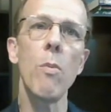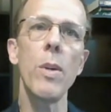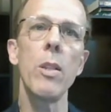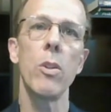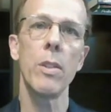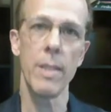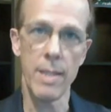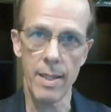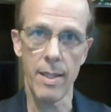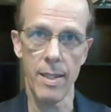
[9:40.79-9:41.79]
we looked
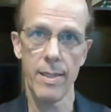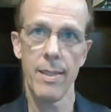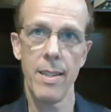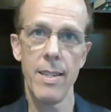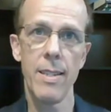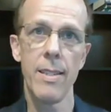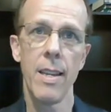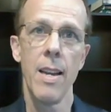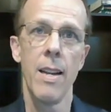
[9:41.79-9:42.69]
into this is